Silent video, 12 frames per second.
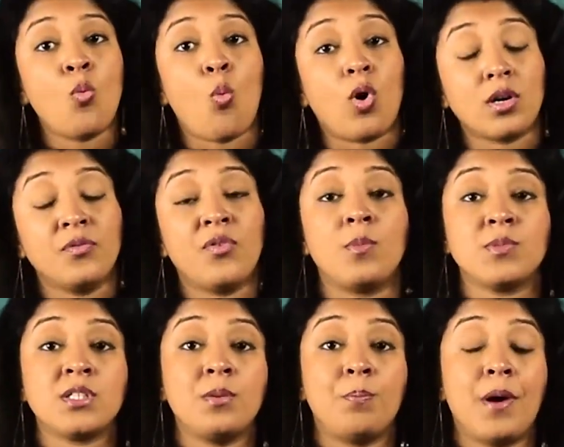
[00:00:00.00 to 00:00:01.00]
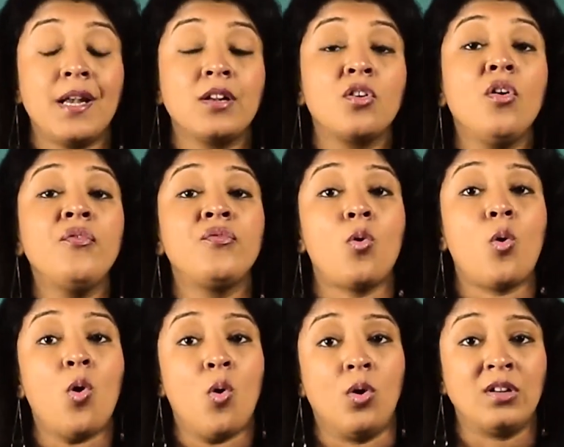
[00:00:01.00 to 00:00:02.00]
Water forms the bulk of
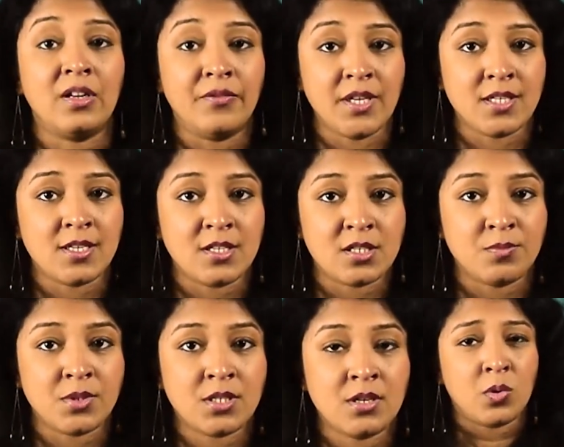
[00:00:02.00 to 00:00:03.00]
all living systems.